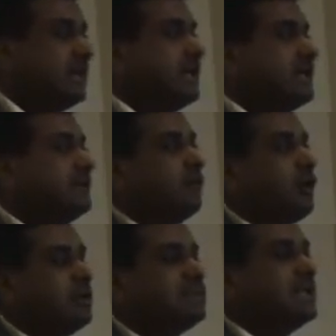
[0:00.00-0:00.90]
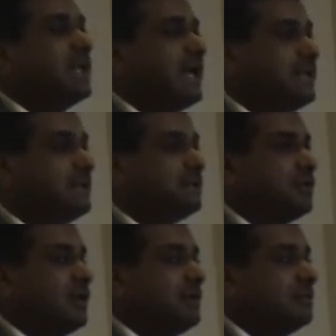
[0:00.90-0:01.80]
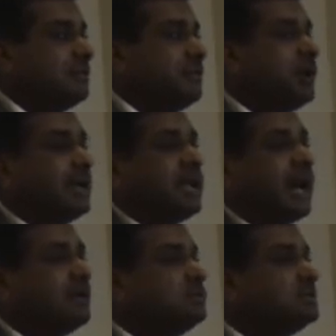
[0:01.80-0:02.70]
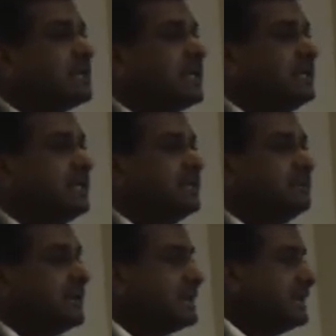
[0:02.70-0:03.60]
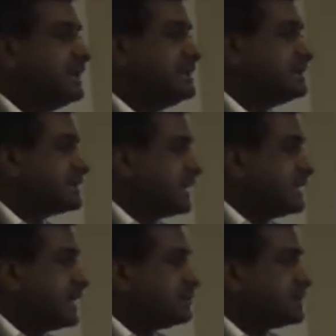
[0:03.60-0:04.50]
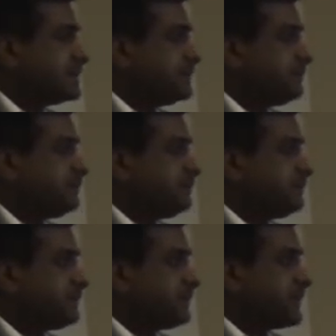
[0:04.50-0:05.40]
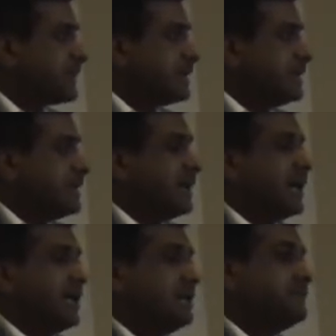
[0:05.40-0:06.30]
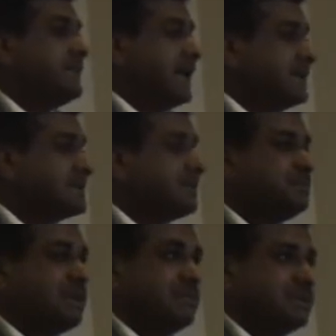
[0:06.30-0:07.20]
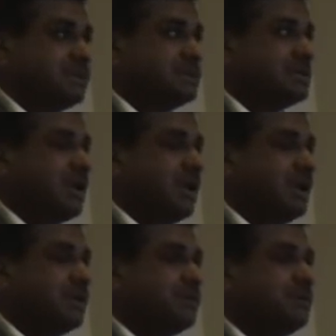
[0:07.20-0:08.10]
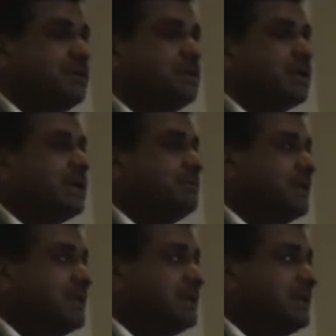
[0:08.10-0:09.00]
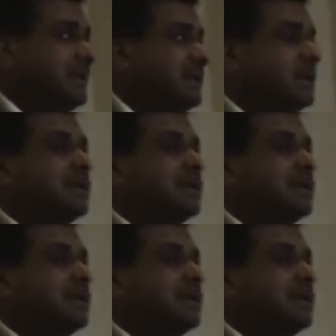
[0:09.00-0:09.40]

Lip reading: It evolves the light from not outside in, but inside out. And if that is the premise of your ability